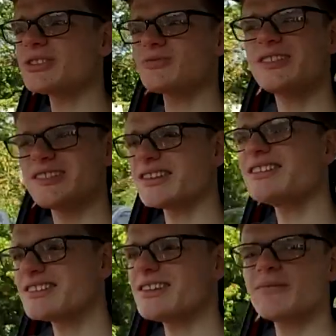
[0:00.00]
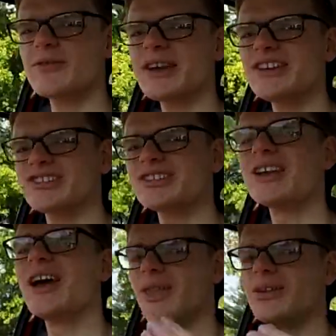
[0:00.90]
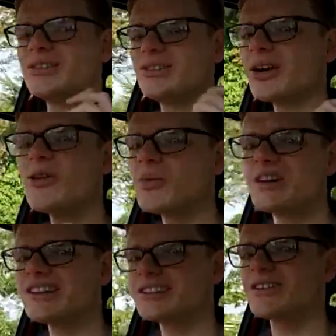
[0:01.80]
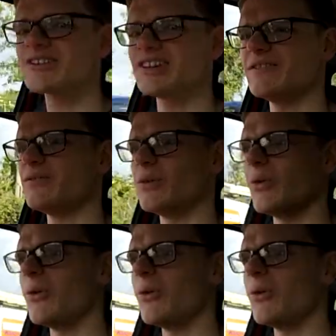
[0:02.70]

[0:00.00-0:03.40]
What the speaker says: much redundant information that no one is asking for.